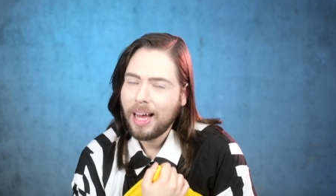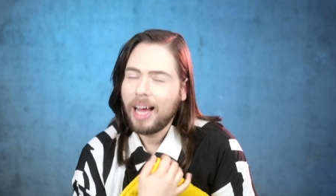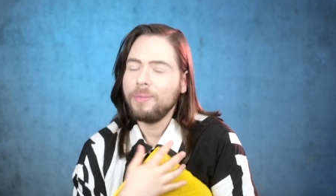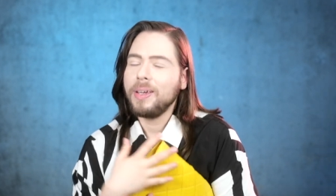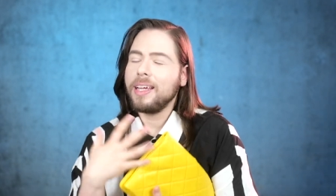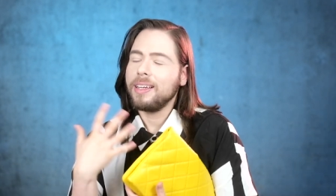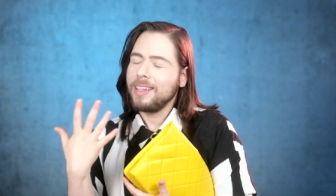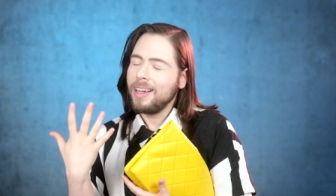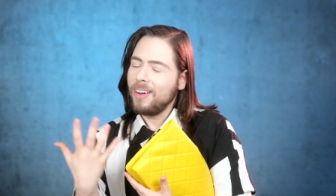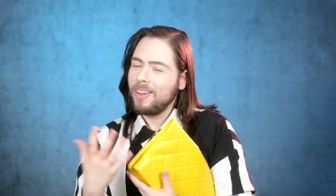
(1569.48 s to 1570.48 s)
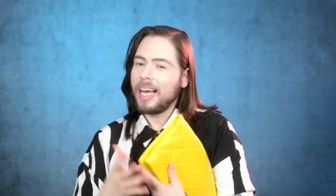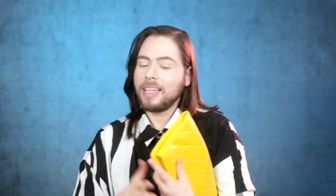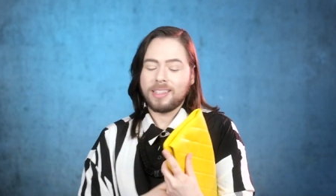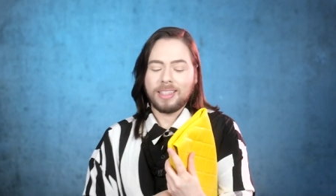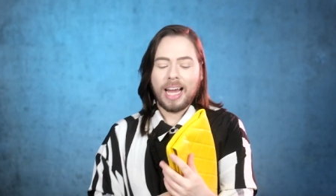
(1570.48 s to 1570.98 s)
I mean, you know,
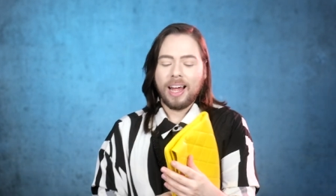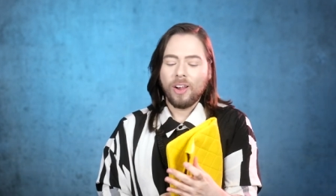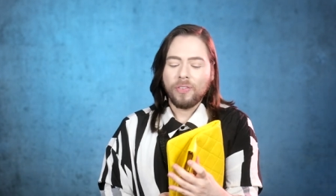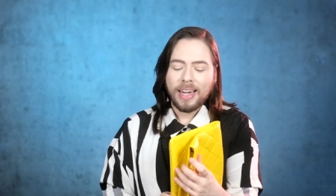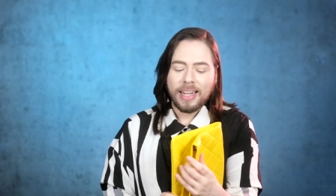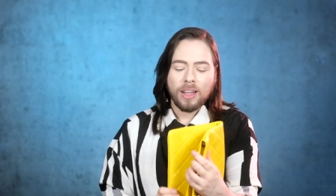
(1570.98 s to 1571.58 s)
that's that already,